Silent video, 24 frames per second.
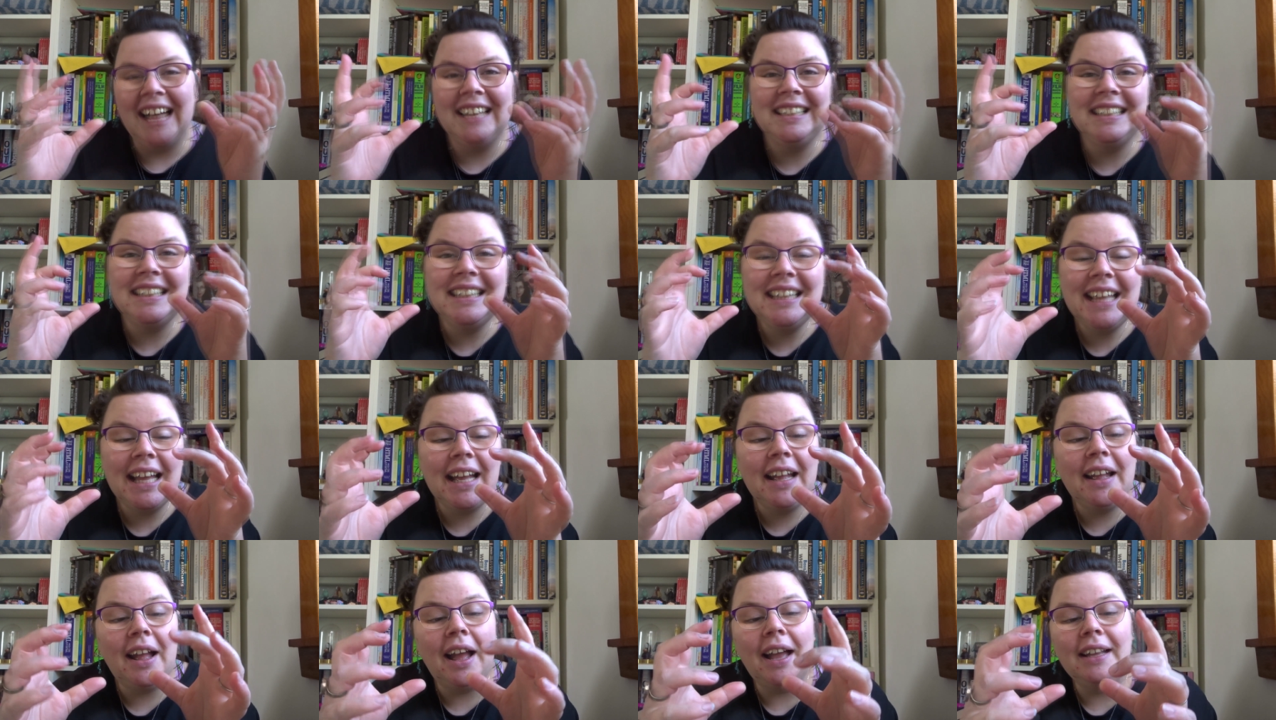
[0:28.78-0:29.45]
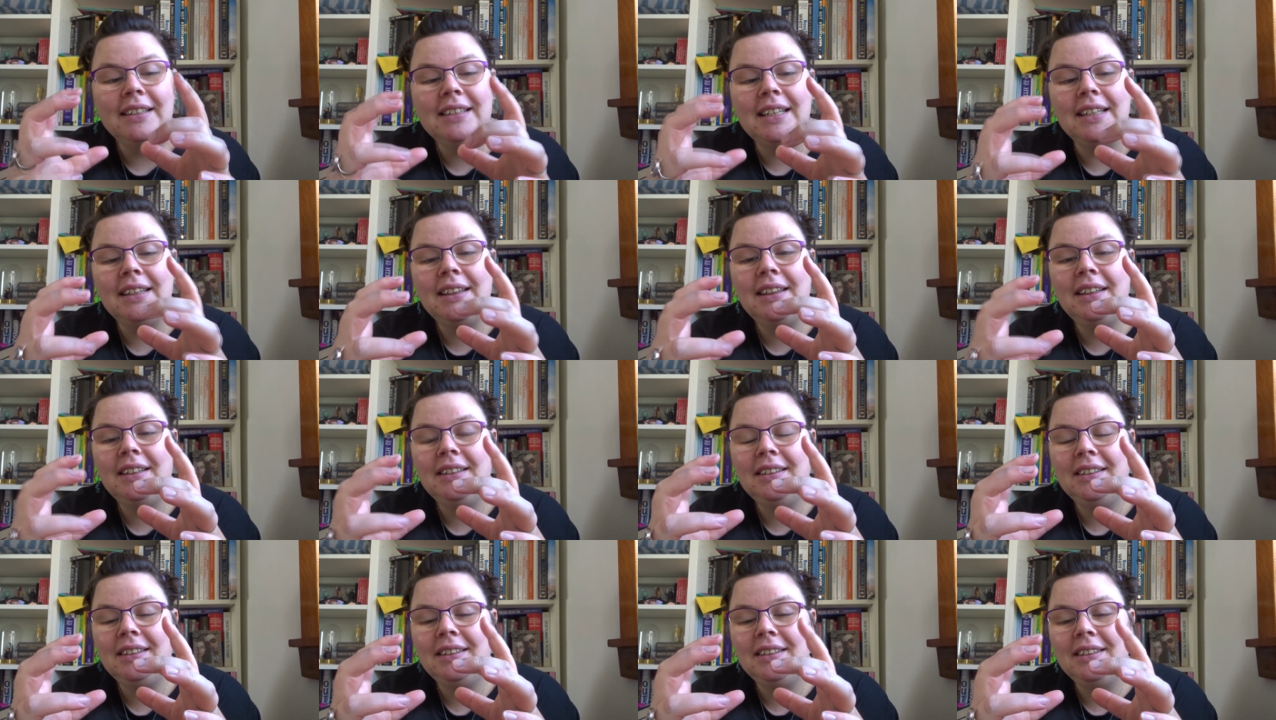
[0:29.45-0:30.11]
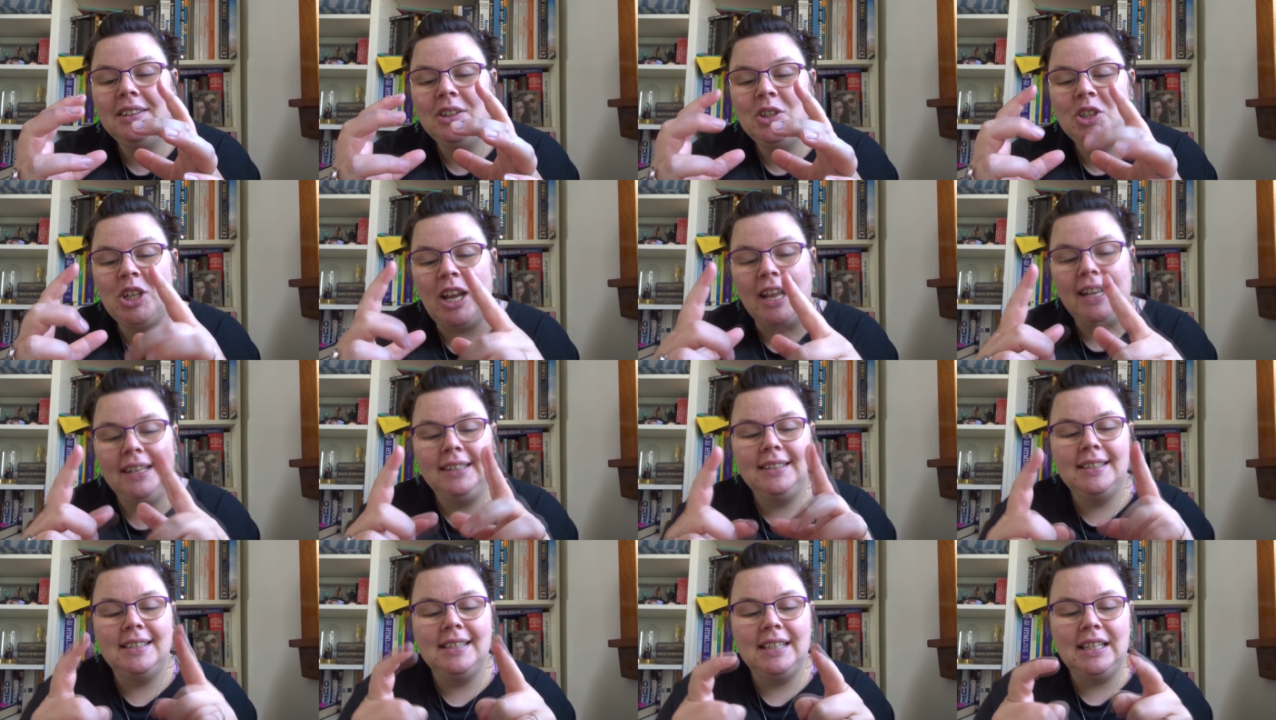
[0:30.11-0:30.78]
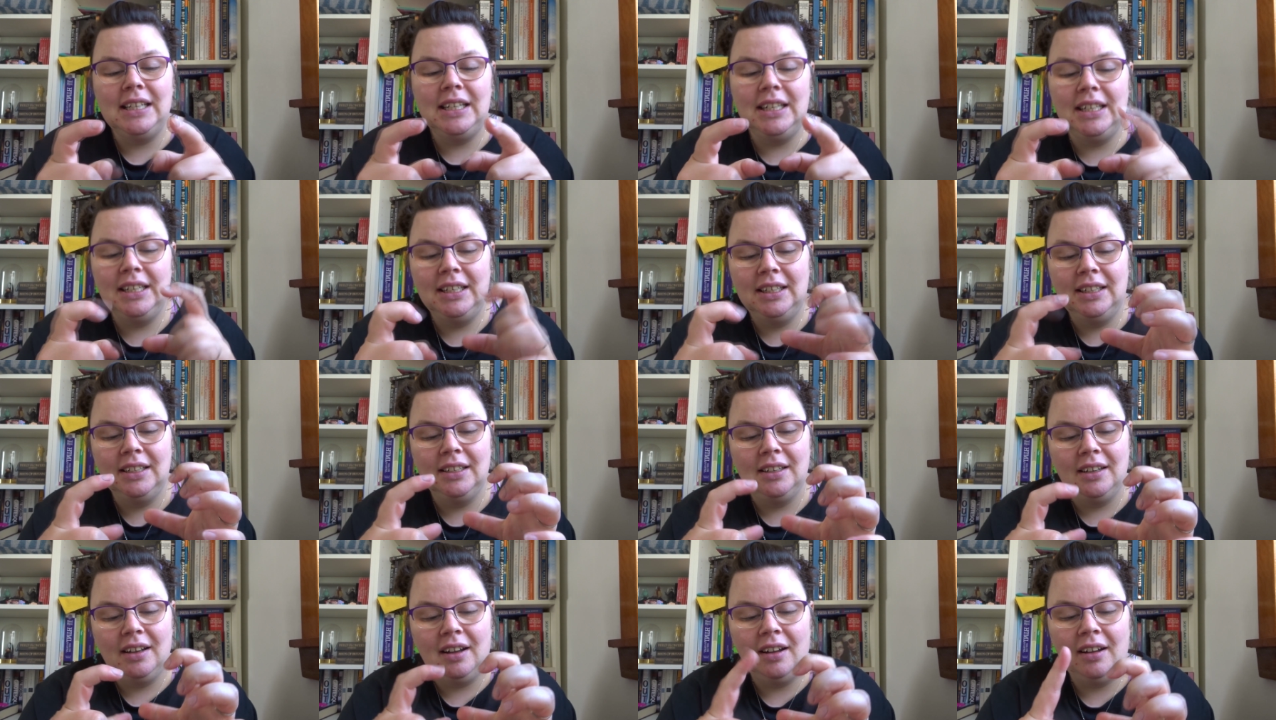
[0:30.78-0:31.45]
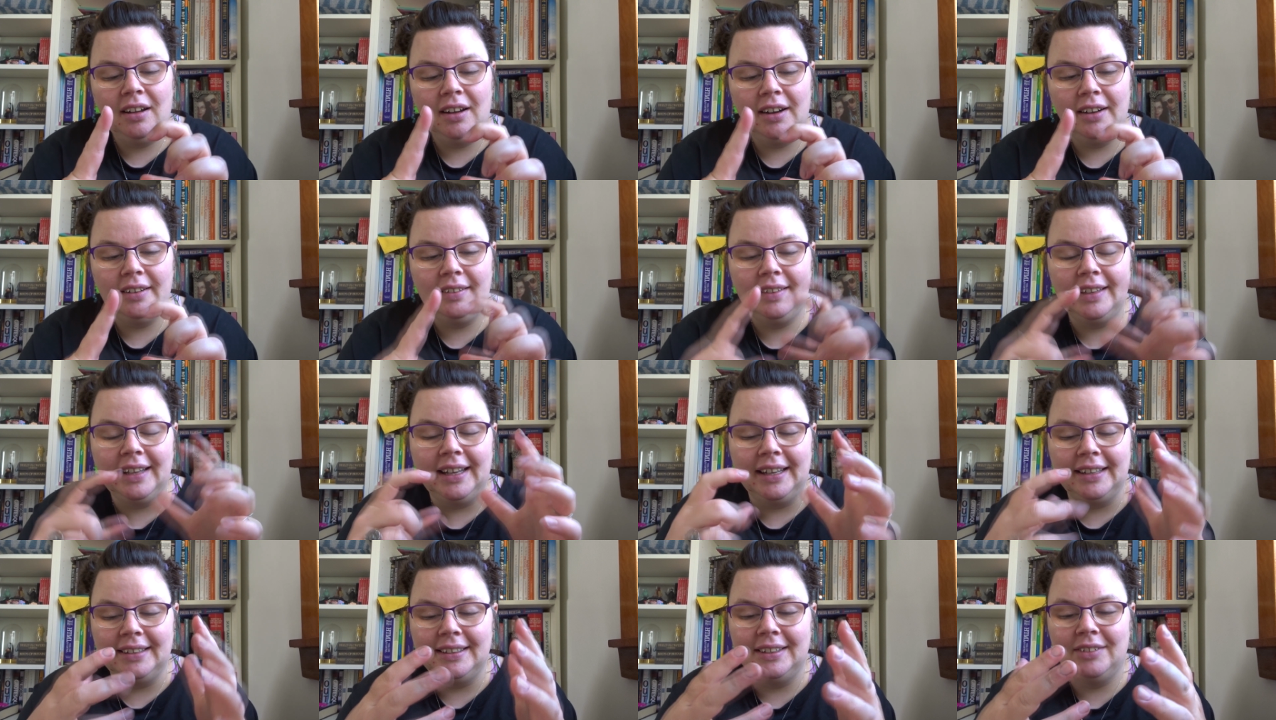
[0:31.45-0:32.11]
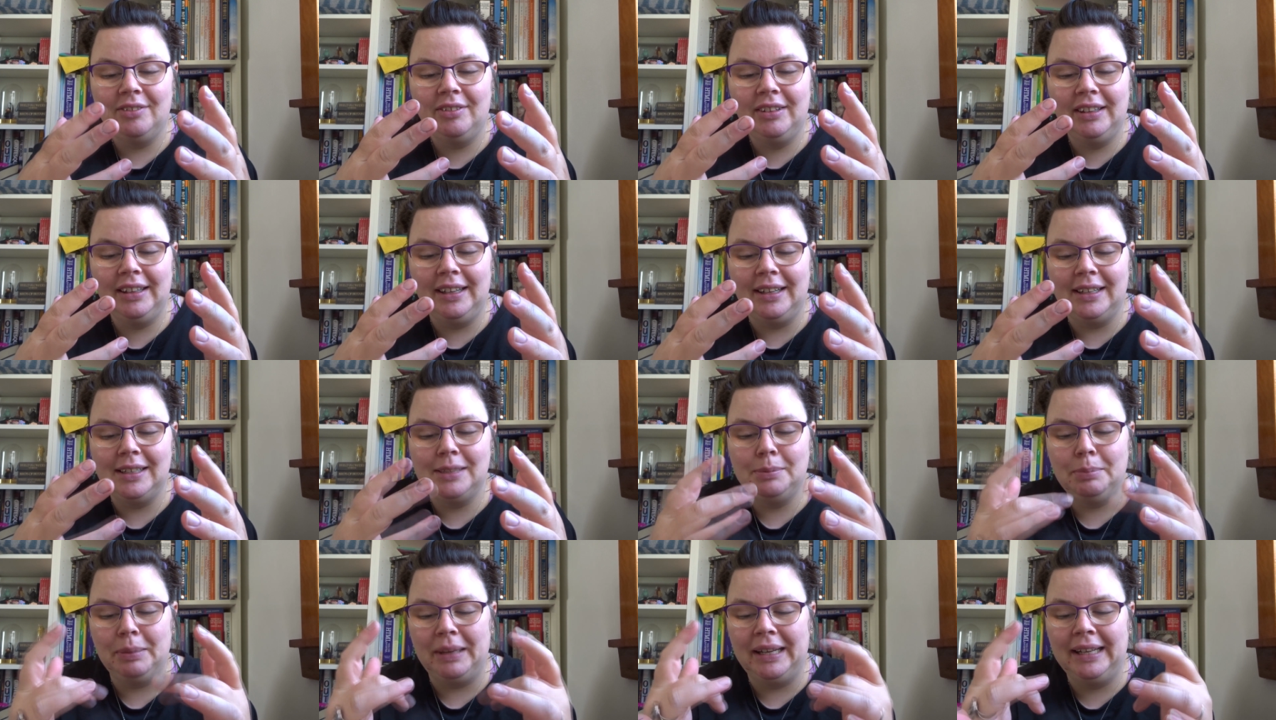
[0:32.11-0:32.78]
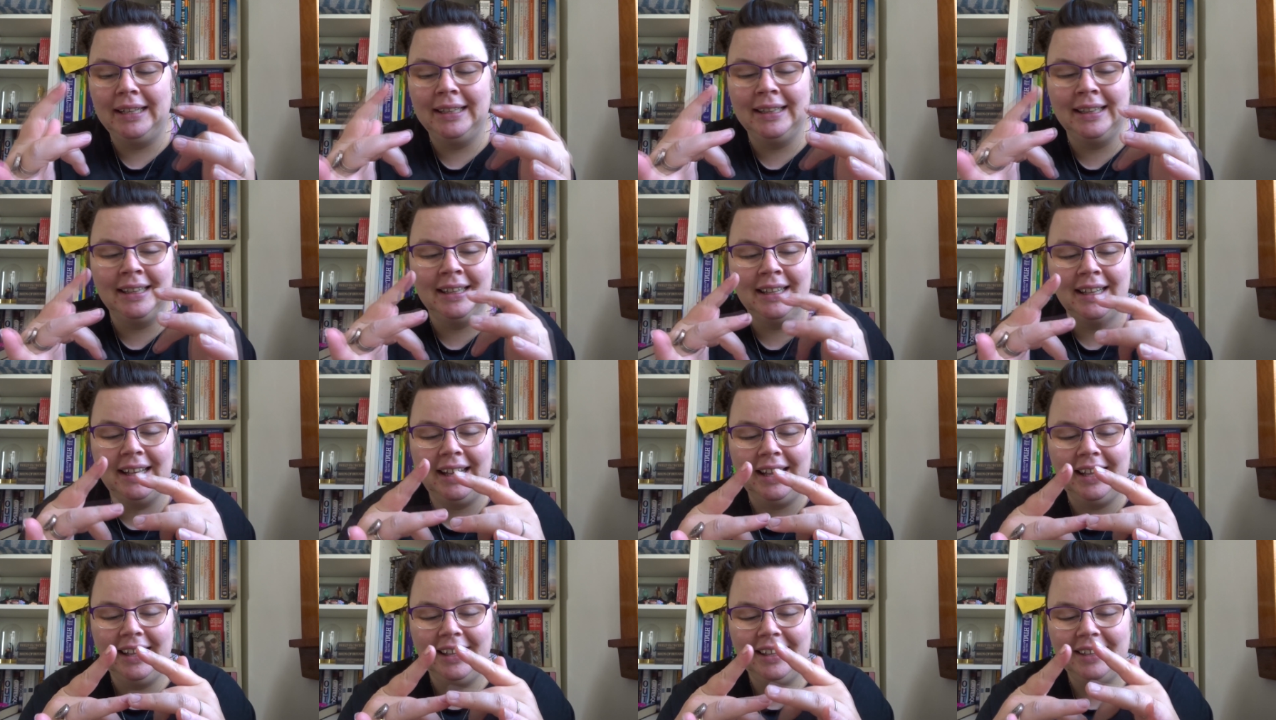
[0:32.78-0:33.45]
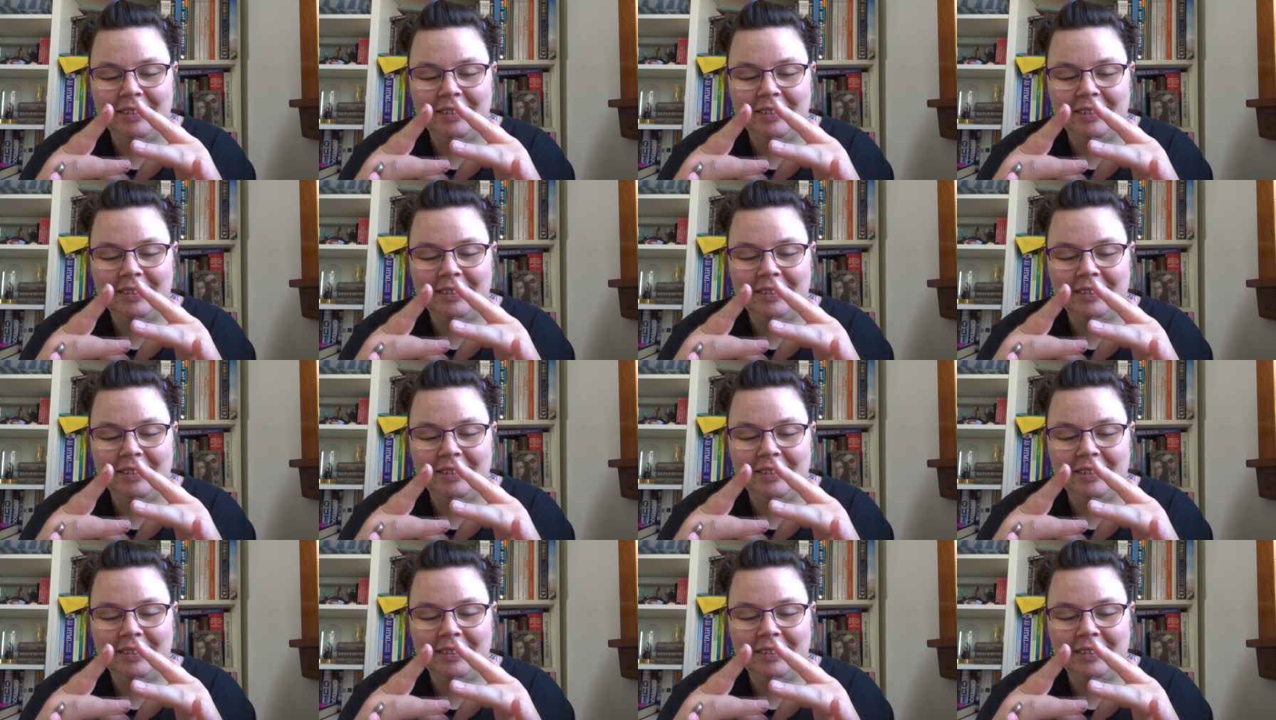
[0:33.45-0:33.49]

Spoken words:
did the Gen Z heart thing and didn't really explain that.